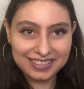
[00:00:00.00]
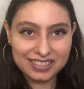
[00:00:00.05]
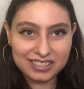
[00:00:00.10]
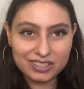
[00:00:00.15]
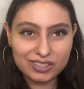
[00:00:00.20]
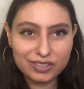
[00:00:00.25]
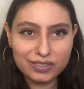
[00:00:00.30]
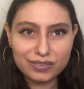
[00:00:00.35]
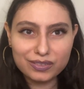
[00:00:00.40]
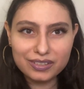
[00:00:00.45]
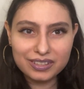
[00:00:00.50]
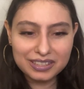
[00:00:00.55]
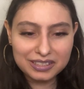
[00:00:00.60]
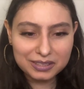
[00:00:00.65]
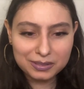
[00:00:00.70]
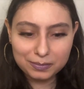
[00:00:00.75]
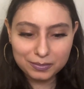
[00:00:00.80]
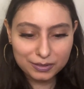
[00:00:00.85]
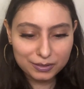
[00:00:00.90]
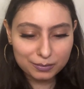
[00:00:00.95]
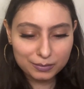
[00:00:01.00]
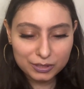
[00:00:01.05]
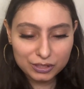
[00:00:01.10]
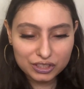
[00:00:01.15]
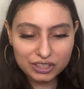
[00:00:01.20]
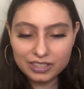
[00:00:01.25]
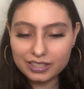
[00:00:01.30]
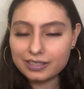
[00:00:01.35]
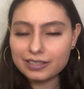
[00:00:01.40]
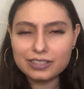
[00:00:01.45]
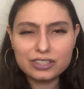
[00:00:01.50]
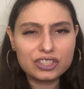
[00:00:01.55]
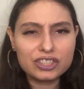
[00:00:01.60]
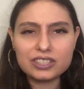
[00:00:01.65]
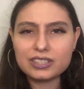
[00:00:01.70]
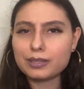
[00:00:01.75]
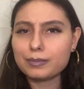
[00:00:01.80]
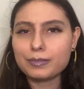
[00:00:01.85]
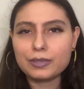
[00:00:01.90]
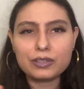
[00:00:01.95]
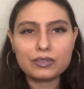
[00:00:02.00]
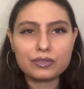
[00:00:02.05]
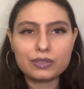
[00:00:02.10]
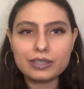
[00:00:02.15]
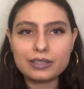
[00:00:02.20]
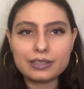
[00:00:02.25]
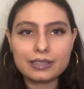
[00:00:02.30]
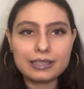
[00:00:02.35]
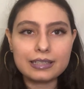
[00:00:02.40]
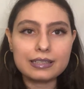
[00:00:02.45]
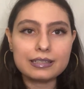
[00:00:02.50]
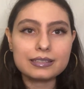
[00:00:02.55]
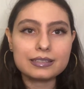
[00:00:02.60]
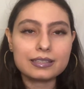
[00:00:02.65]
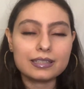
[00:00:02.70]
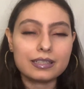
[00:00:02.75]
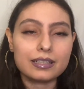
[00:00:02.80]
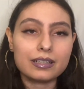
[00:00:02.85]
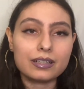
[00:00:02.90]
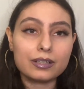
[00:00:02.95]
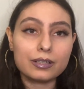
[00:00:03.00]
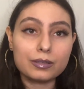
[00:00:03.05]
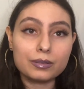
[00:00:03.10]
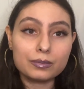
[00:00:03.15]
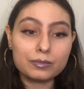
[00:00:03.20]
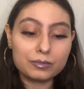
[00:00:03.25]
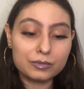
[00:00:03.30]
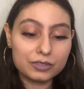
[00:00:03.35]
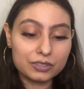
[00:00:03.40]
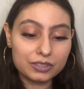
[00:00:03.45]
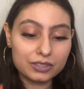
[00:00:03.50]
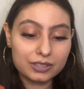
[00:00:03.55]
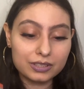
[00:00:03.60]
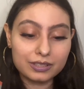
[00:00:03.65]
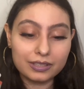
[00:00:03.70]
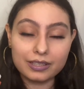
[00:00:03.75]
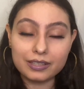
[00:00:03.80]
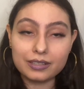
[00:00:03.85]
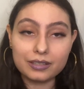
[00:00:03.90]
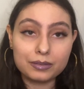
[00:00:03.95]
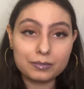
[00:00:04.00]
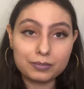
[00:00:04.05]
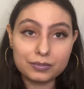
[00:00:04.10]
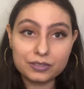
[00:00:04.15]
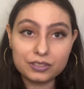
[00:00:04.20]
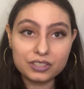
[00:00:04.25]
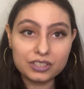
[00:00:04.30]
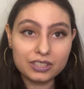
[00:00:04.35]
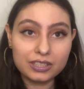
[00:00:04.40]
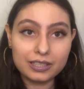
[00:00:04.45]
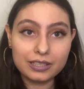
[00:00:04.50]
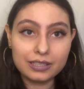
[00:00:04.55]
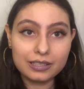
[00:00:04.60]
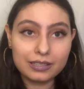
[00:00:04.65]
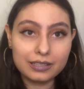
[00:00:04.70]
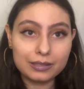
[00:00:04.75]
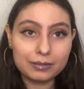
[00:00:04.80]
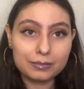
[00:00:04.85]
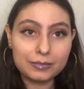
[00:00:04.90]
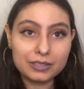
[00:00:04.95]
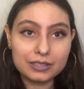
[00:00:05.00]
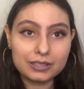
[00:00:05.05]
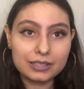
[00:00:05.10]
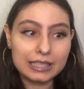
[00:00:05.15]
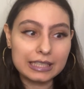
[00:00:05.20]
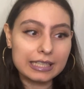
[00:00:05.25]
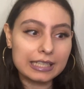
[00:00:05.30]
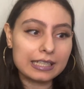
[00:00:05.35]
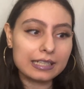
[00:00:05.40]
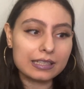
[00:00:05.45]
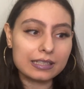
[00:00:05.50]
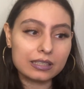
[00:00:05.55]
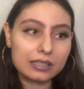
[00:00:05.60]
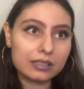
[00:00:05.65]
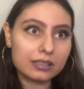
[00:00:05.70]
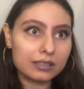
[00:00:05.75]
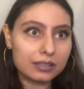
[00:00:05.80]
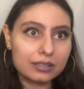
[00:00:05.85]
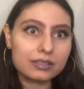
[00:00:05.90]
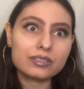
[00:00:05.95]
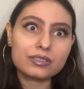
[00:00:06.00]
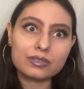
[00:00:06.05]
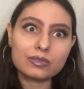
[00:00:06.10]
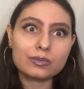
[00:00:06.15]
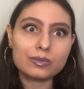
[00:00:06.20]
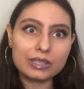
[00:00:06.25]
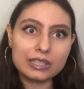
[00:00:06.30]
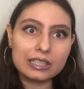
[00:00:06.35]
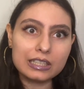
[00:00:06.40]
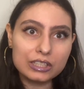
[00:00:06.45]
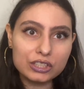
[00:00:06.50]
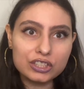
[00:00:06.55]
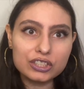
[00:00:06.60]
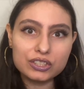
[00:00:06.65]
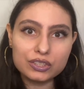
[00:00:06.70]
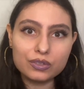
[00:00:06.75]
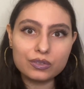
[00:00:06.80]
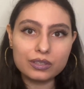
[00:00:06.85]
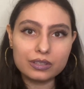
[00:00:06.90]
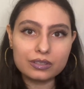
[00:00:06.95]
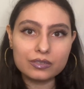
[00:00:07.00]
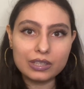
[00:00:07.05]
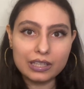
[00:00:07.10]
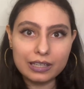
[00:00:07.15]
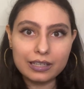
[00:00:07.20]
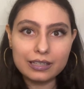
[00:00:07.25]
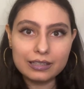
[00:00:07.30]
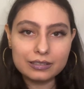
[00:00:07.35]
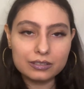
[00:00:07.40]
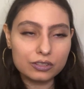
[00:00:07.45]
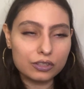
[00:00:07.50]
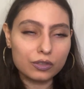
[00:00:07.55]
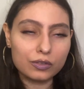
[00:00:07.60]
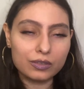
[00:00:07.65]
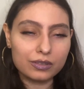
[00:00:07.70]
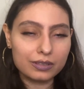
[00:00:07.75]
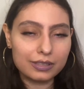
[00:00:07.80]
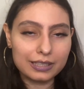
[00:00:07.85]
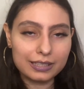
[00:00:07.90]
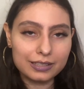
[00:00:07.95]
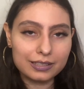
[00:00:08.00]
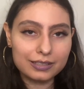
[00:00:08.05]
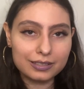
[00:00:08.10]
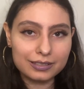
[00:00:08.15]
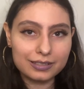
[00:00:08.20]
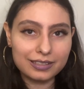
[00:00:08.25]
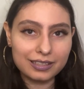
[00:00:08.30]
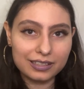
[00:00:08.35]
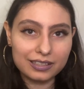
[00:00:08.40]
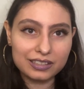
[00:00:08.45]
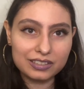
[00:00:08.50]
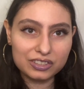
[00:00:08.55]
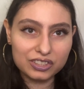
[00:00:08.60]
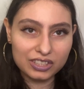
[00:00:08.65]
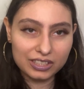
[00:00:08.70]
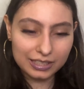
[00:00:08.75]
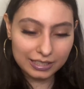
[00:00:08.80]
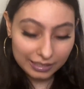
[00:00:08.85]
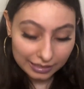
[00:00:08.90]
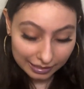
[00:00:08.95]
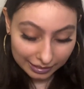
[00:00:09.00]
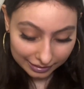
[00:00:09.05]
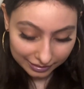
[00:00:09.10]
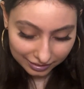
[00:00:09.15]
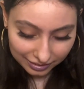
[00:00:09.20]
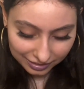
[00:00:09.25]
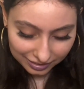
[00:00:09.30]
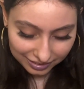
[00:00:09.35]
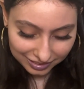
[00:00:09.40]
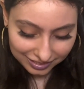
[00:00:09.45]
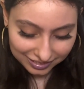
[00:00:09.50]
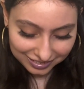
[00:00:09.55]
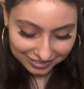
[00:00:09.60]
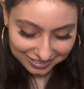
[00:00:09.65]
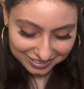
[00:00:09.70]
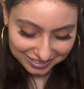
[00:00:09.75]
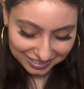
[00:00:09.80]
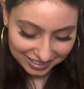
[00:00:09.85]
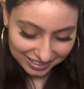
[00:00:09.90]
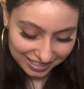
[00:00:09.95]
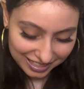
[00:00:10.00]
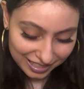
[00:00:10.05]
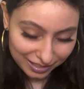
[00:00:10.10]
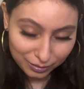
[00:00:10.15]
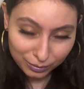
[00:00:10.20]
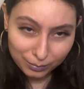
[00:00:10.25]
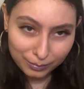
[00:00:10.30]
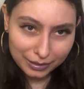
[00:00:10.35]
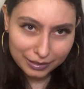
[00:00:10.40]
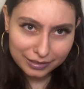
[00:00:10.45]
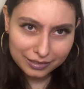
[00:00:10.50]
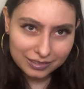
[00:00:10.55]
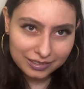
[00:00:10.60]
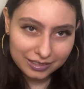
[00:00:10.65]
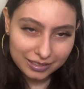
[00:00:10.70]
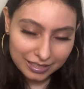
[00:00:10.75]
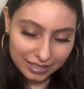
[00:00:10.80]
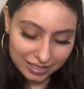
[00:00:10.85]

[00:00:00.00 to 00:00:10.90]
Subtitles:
So that's pretty much it. They just sent me 3 things, which I appreciate. I'm not saying it like really just 3 things. No, like I actually like it. I don't mind.